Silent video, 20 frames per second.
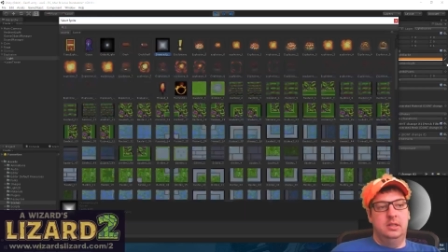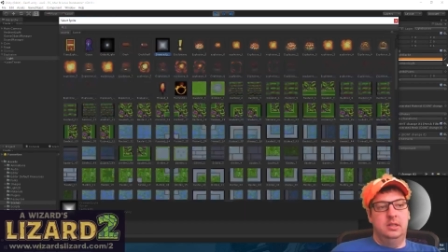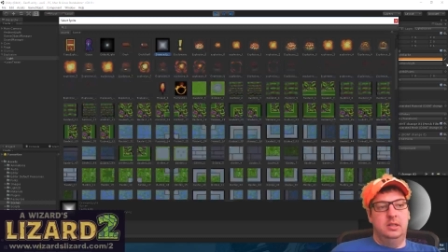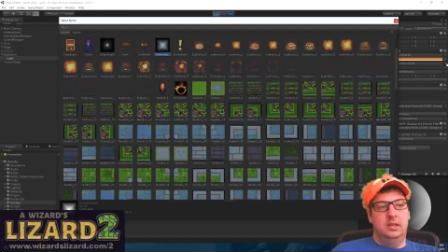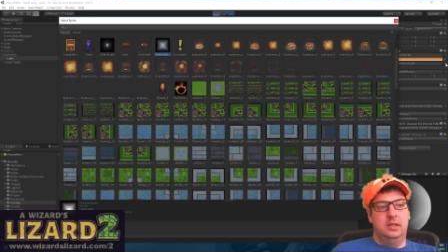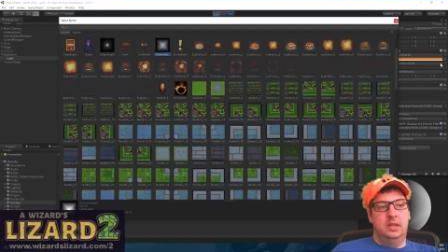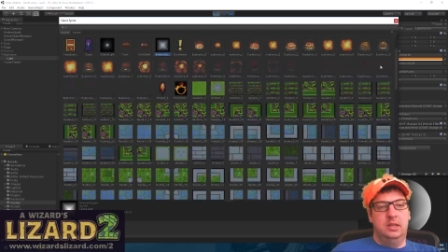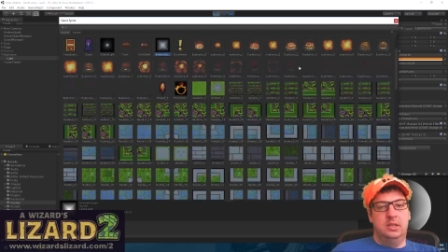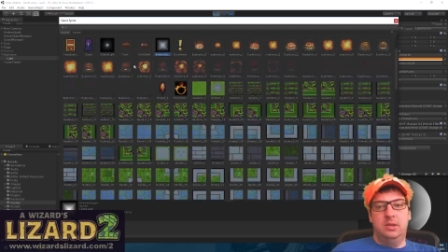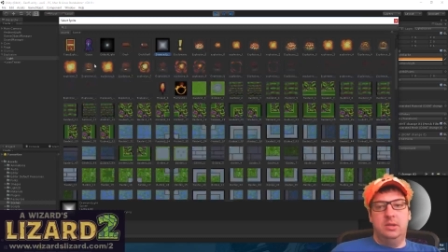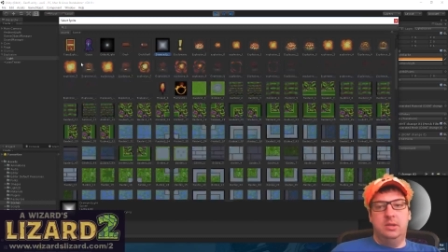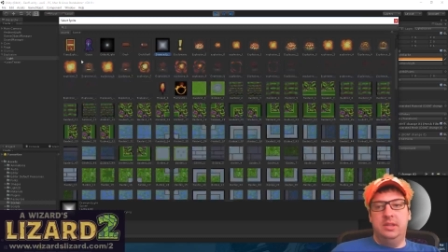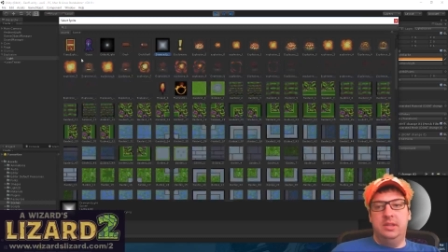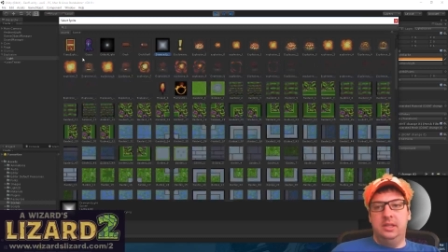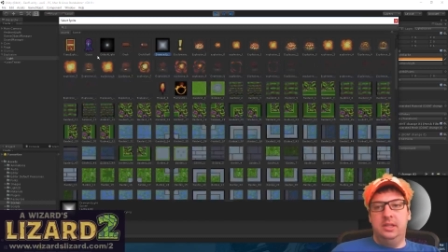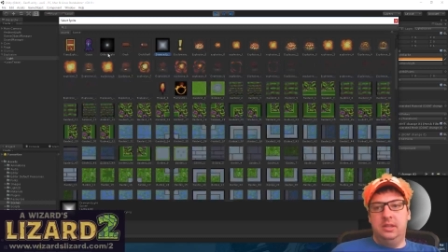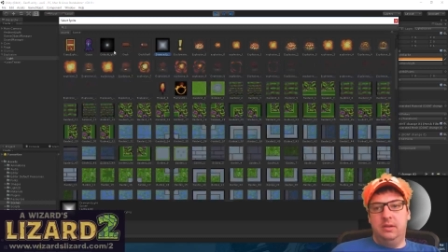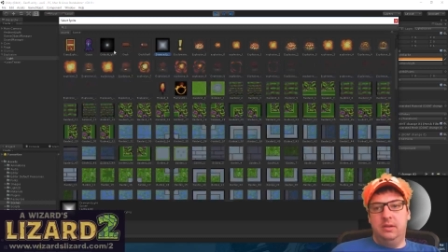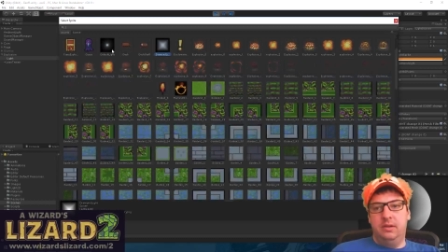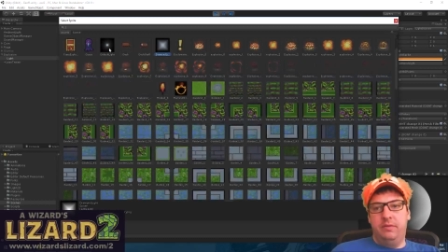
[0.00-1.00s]
And so I
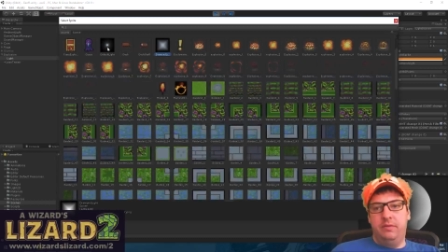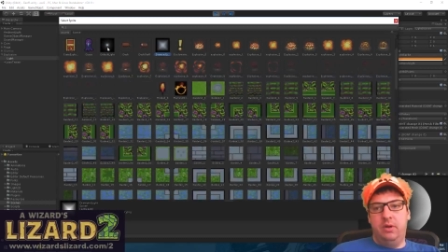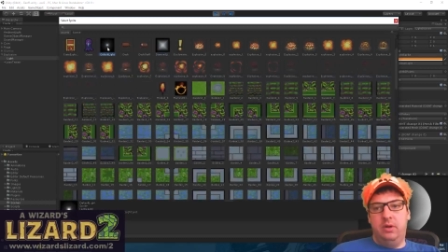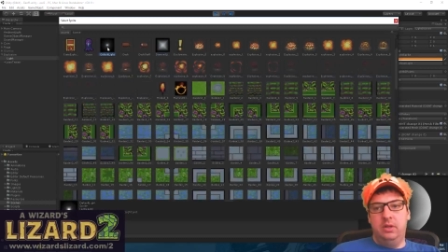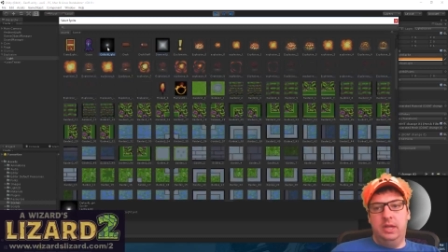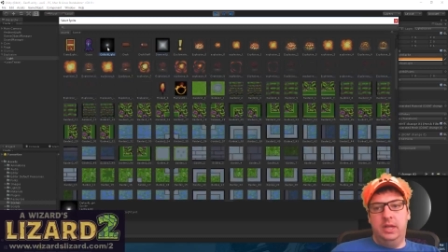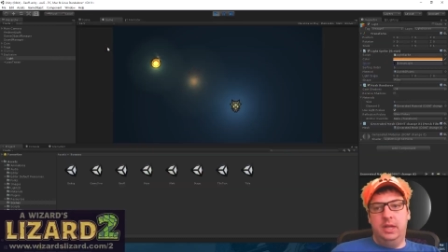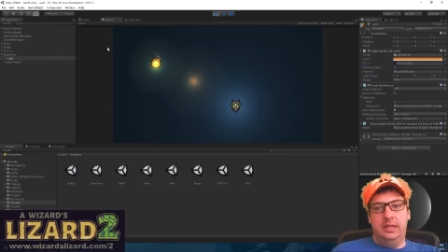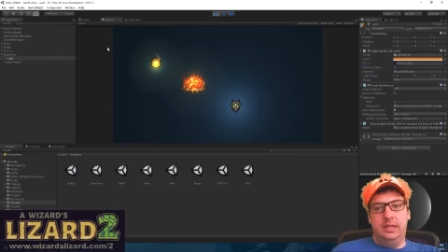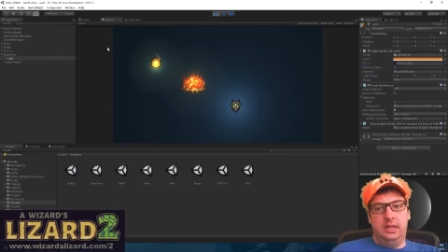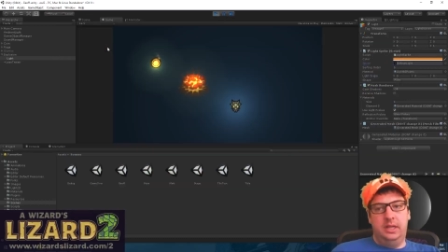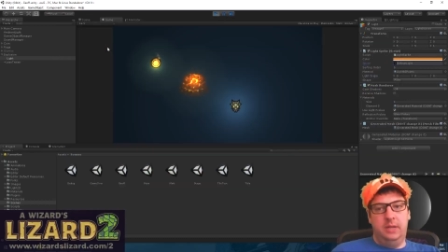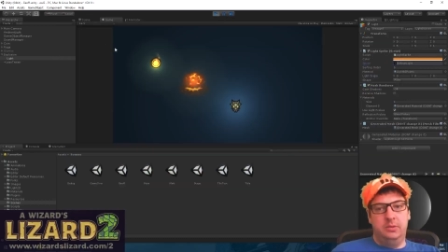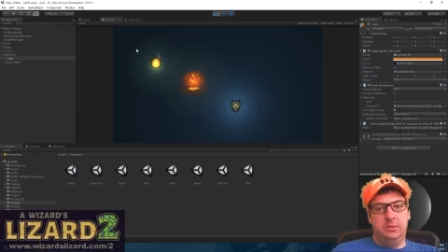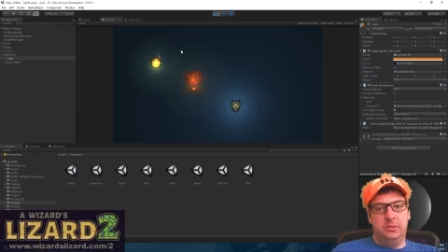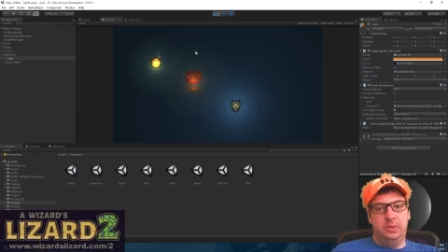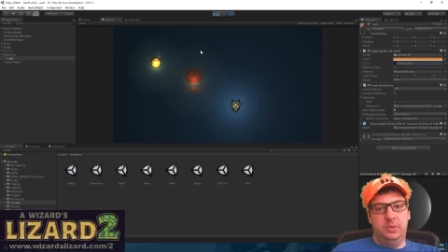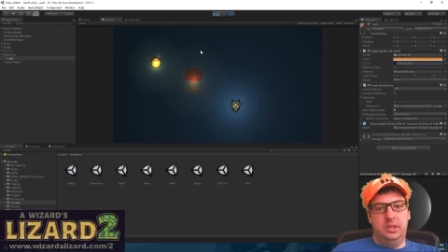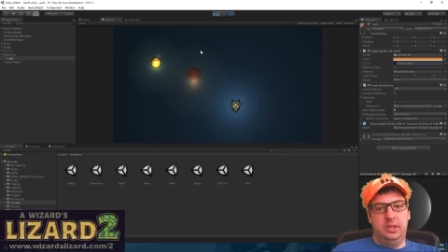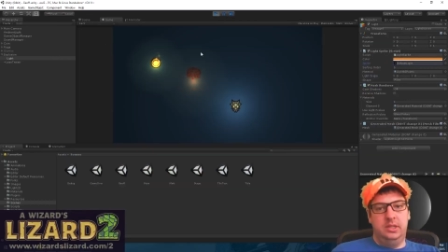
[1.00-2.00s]
think the default light that comes
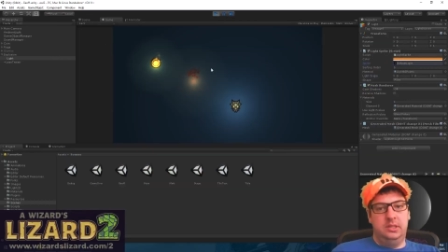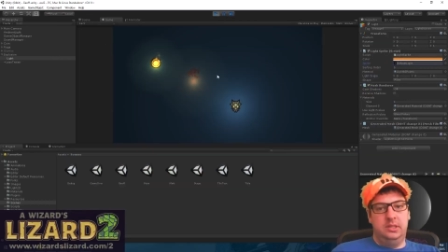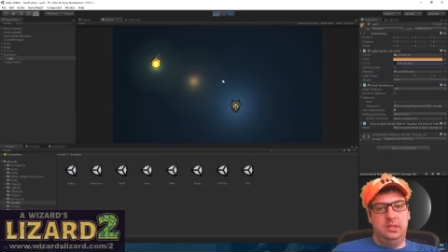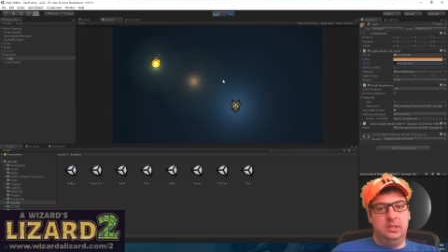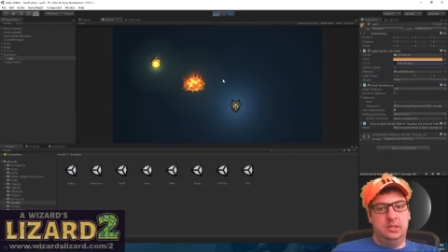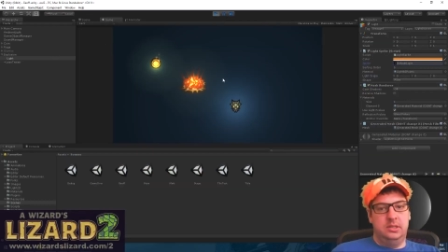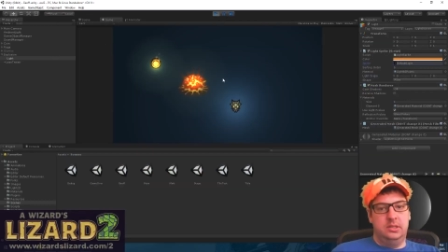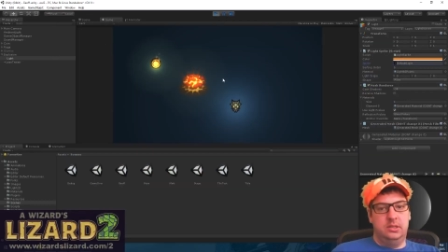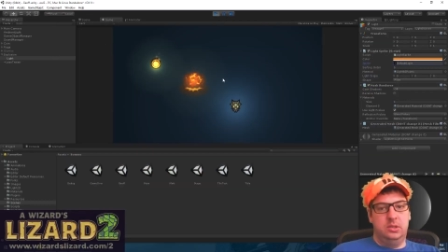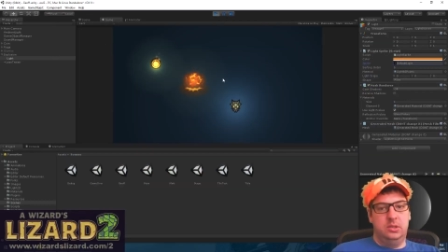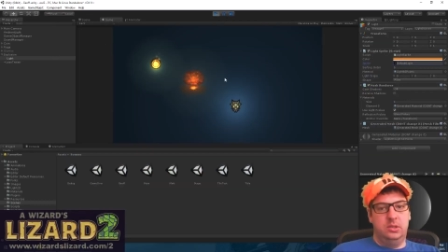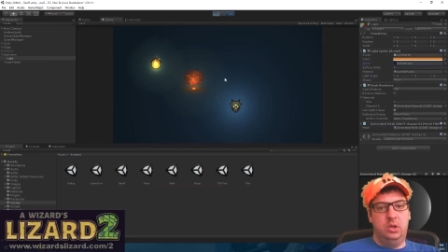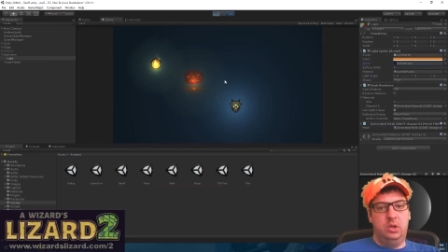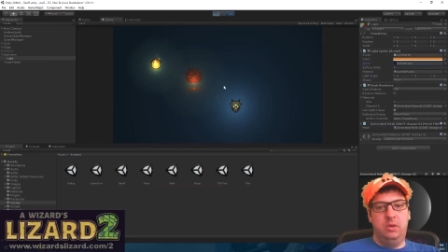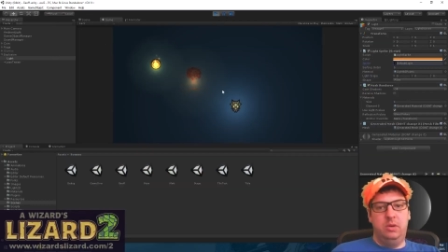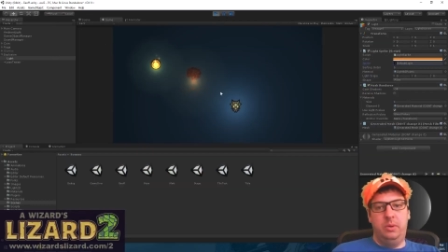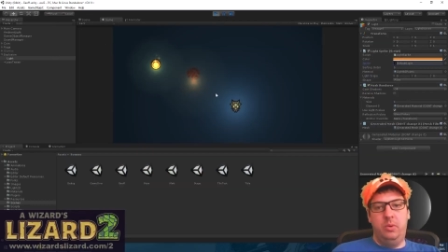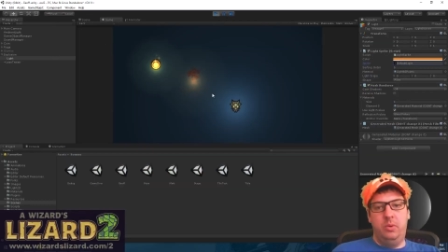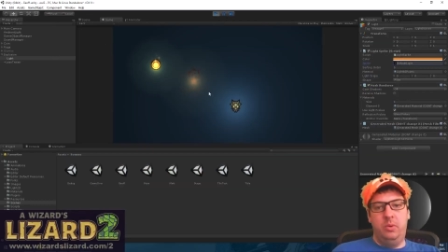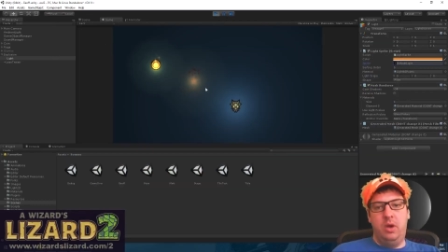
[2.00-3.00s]
with this is sort of
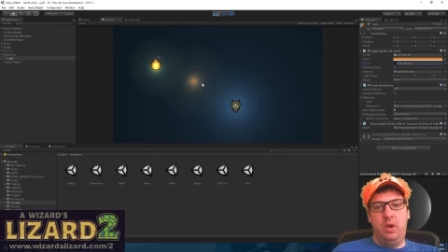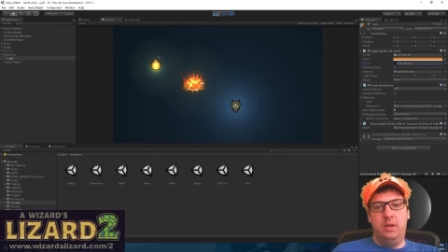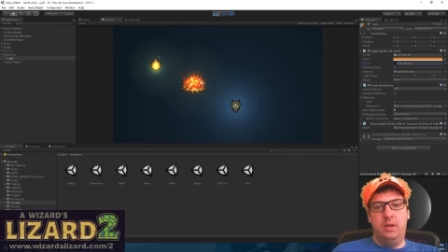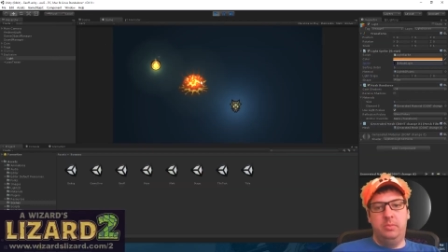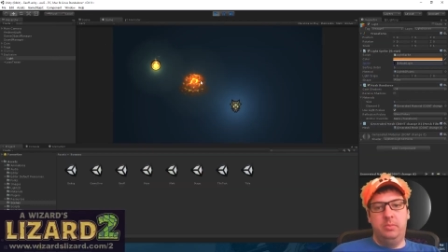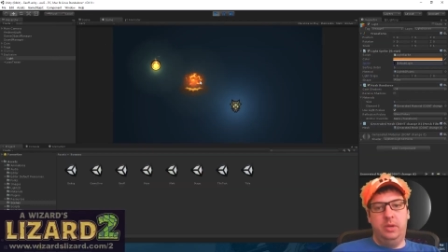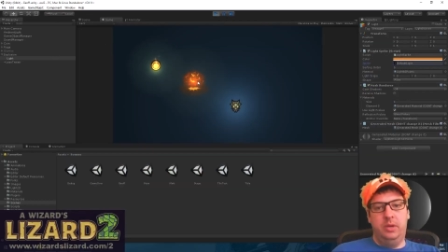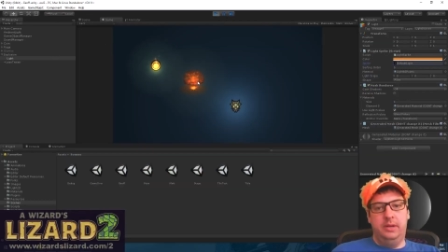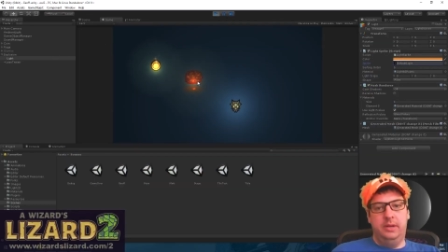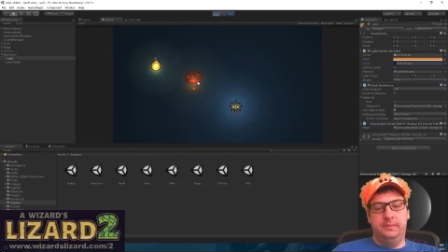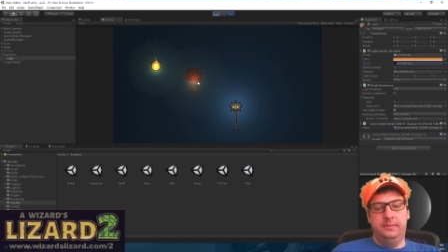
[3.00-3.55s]
what we want, but